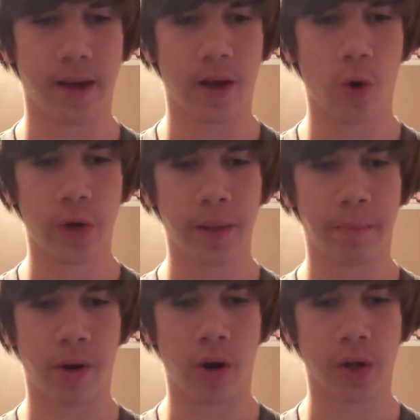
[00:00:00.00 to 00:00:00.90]
Orton and
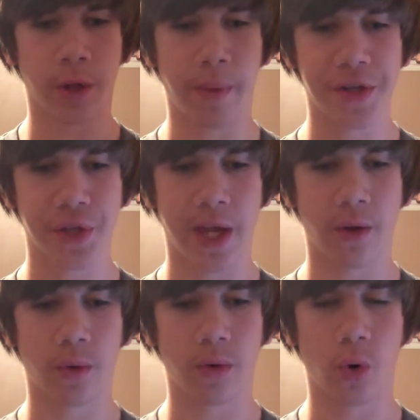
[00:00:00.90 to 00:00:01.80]
Punk, you basically had
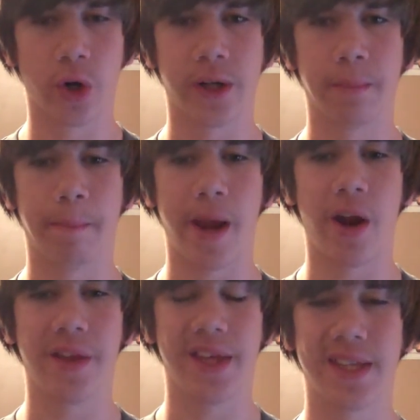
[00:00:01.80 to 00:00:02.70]
Orton
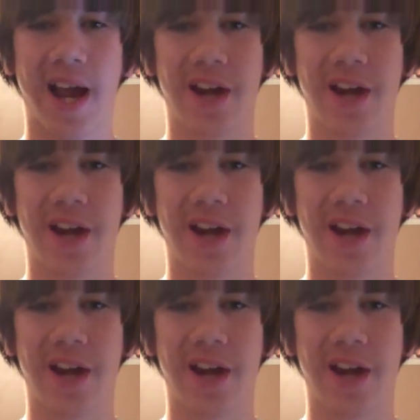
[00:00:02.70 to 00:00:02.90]
bury the entire